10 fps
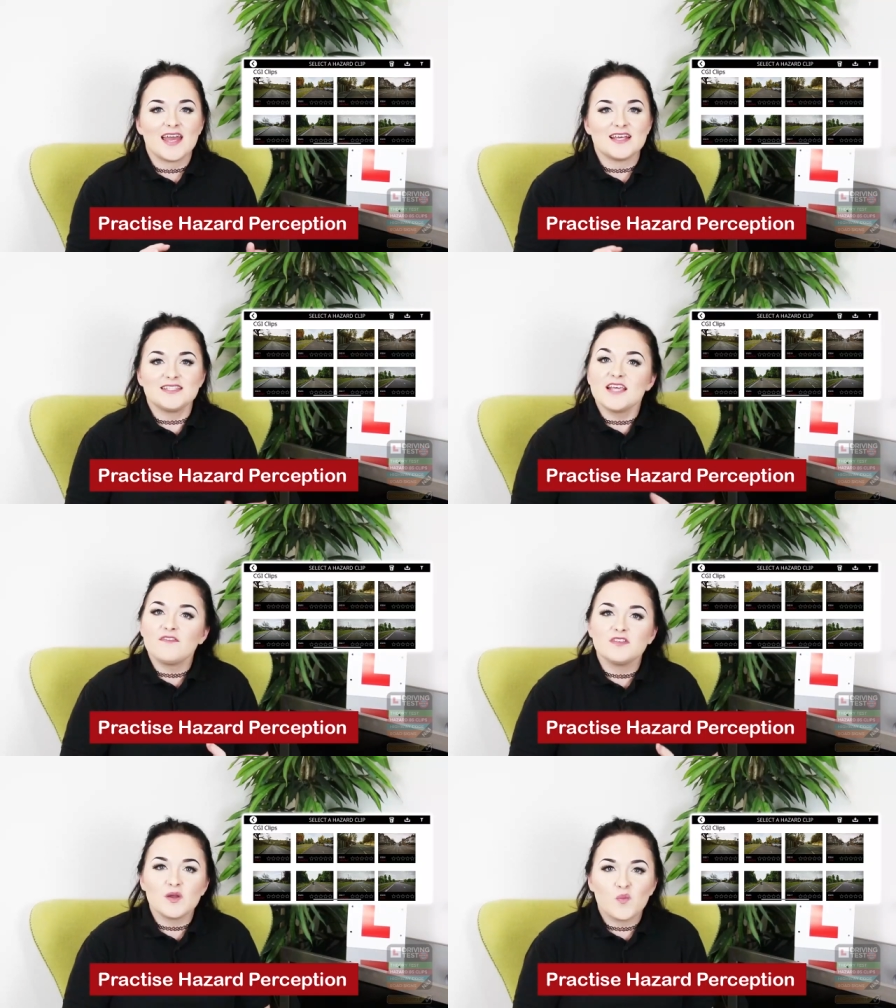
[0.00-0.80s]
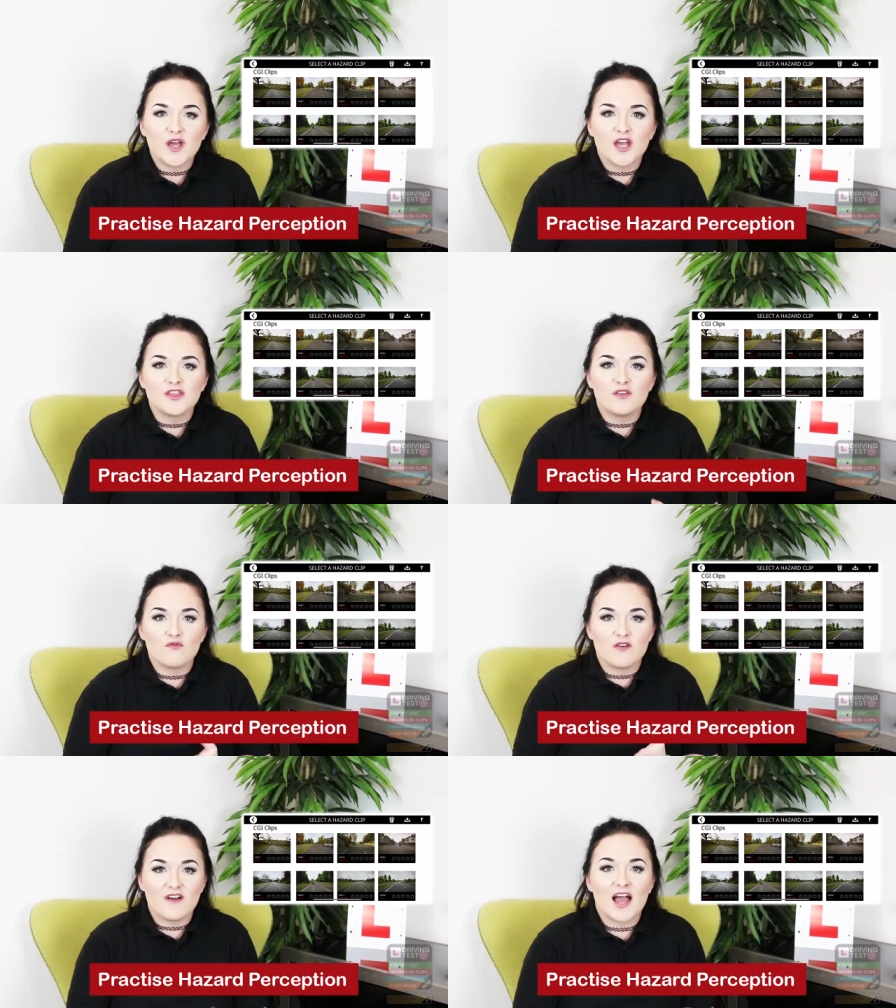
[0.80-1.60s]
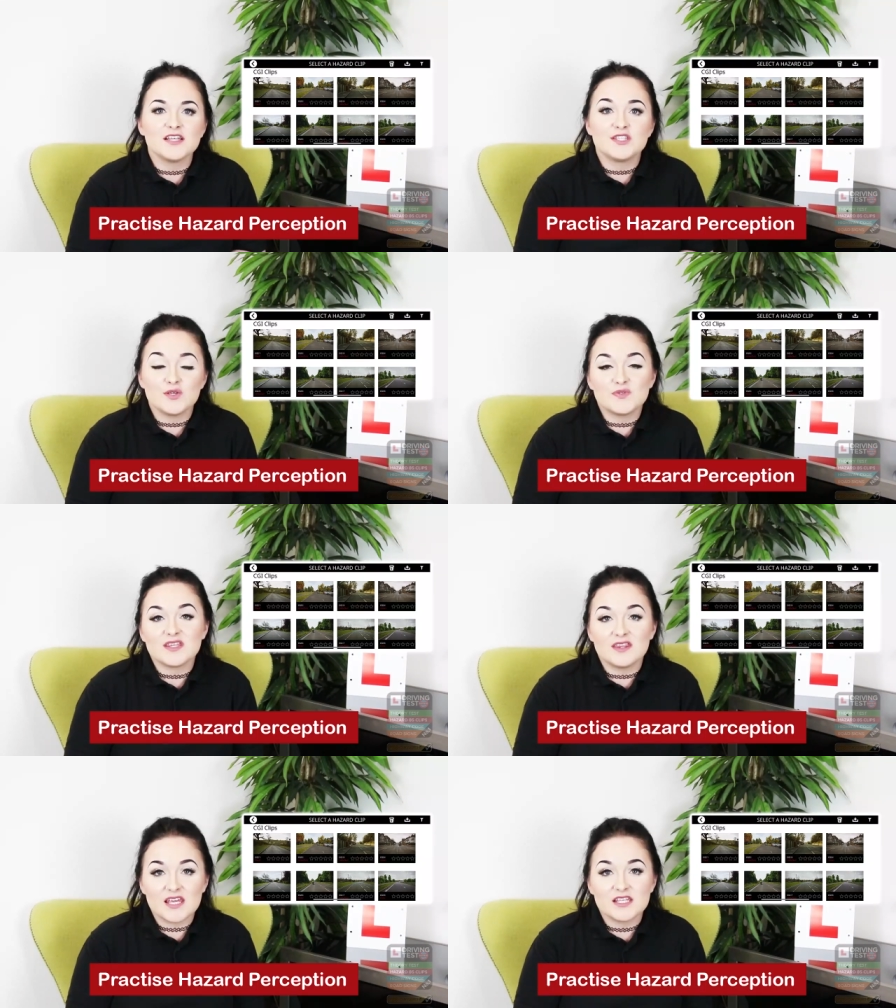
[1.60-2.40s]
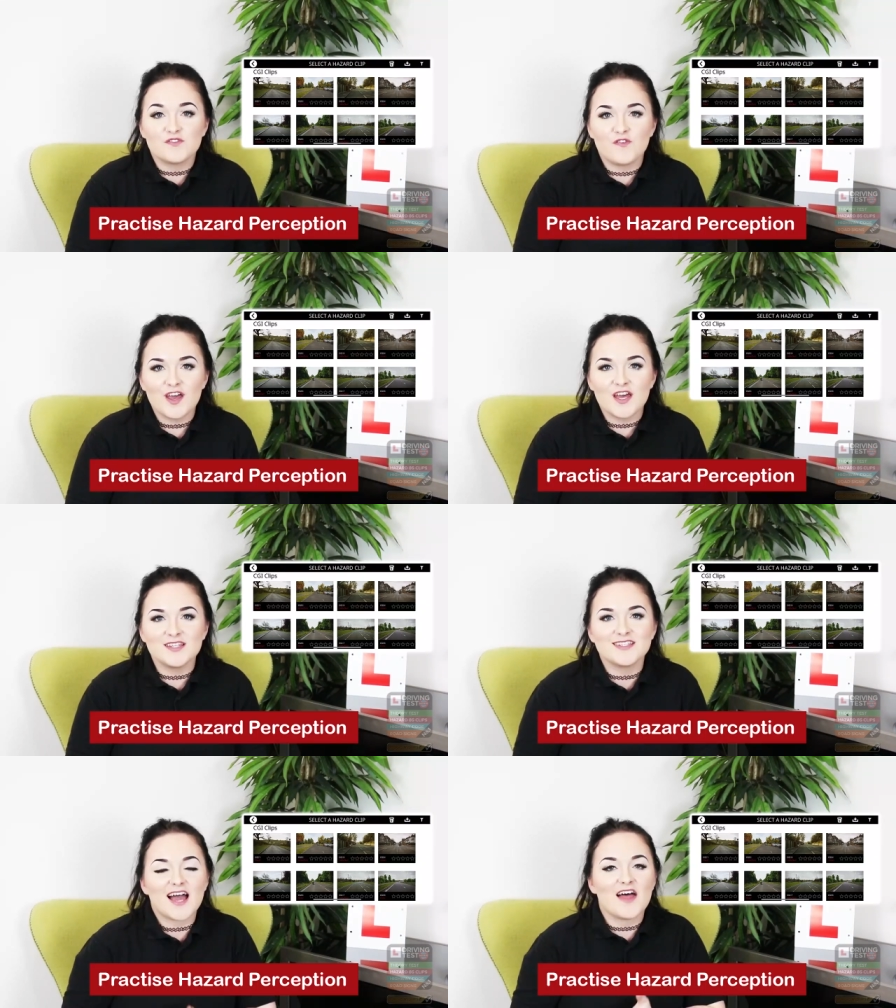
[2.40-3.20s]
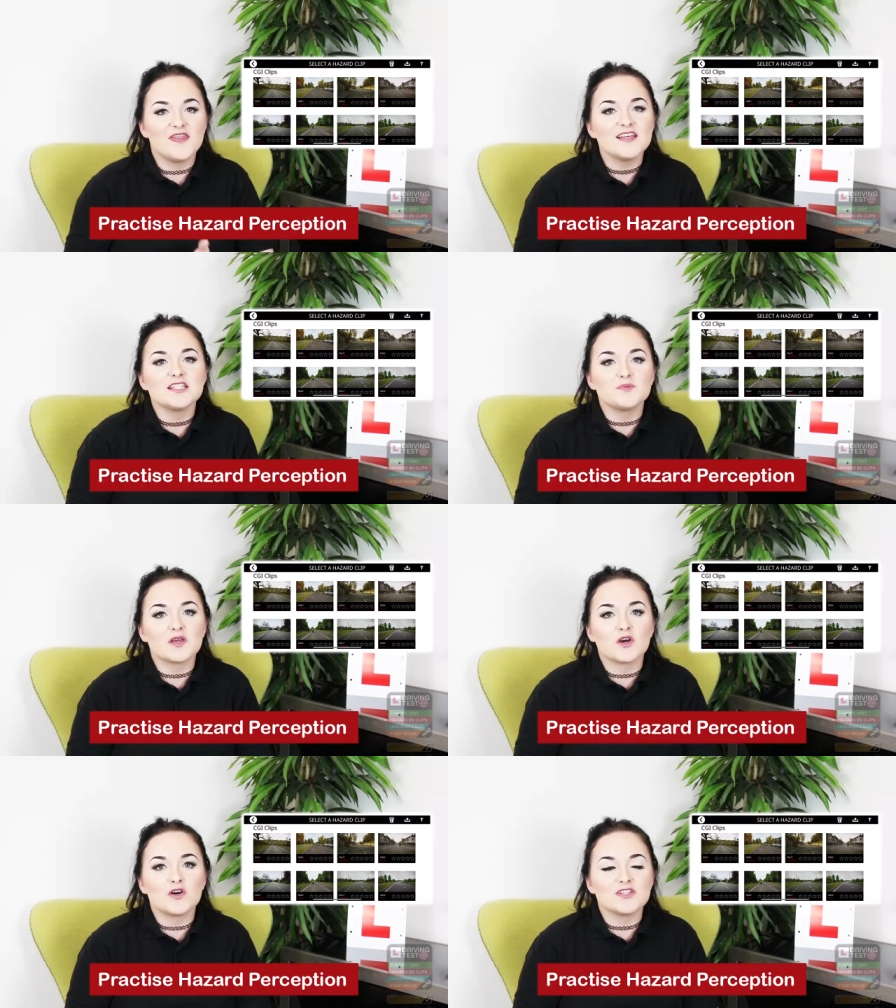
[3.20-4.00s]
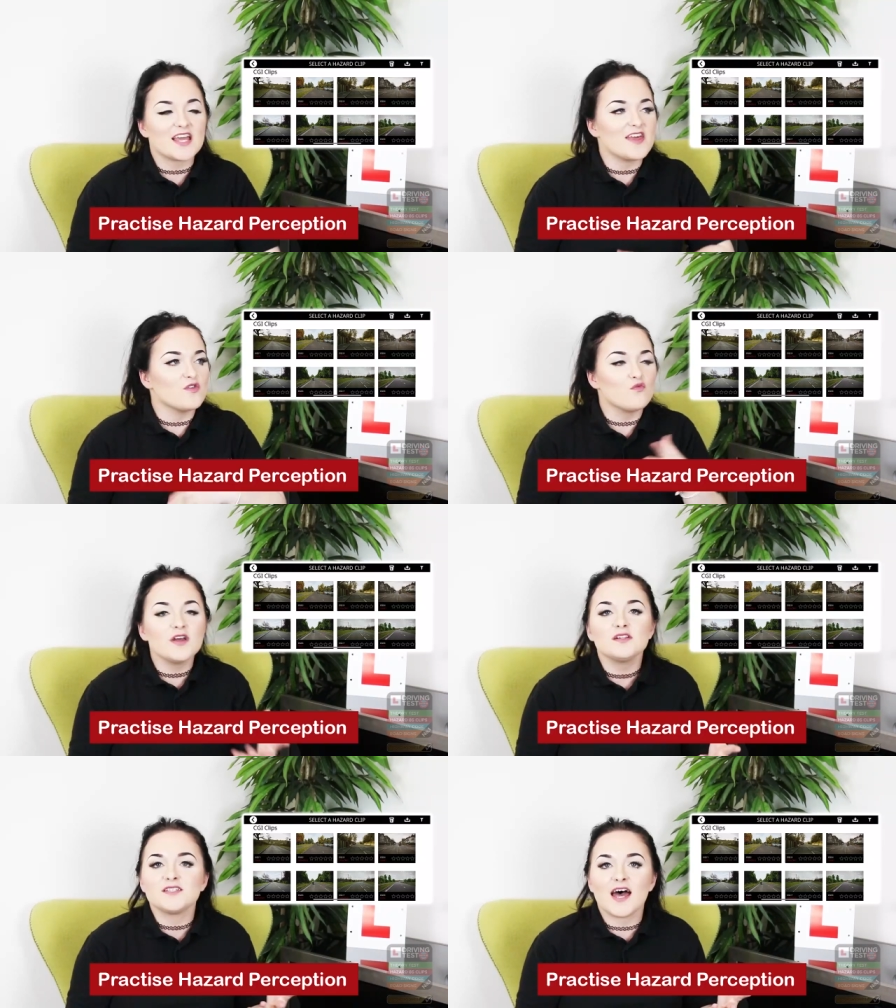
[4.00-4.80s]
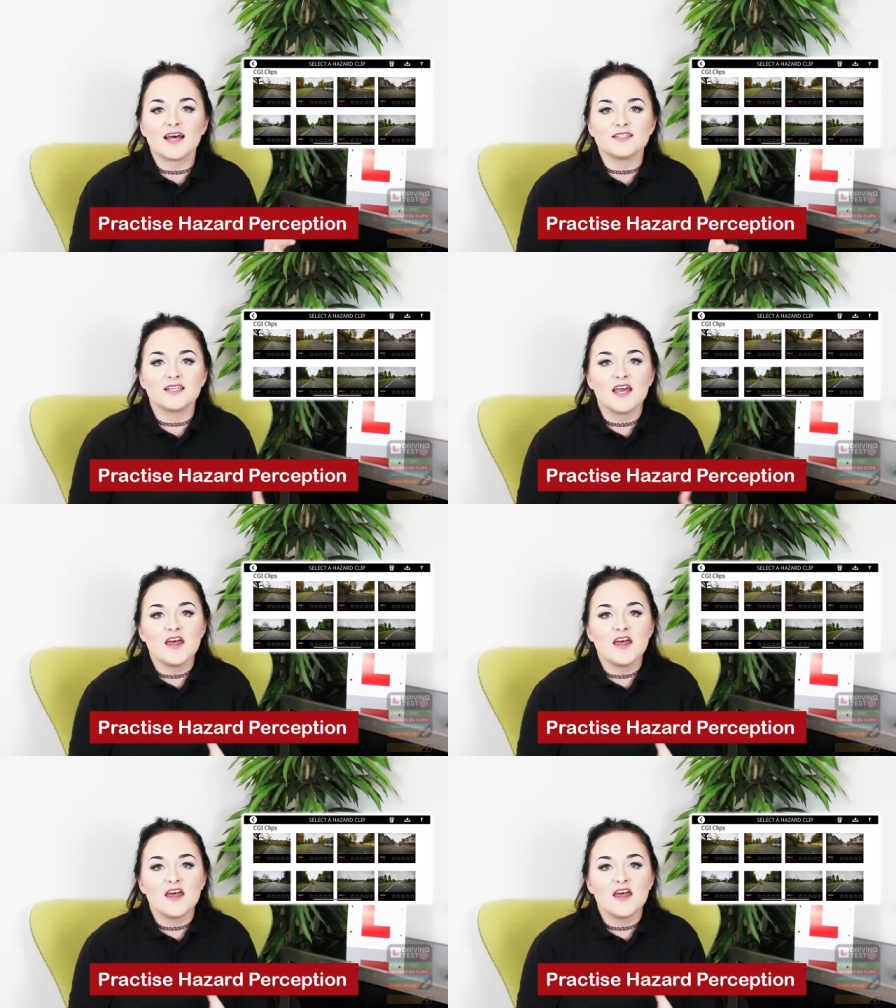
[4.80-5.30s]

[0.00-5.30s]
It's definitely worth revise using these first, and this is because in the real test,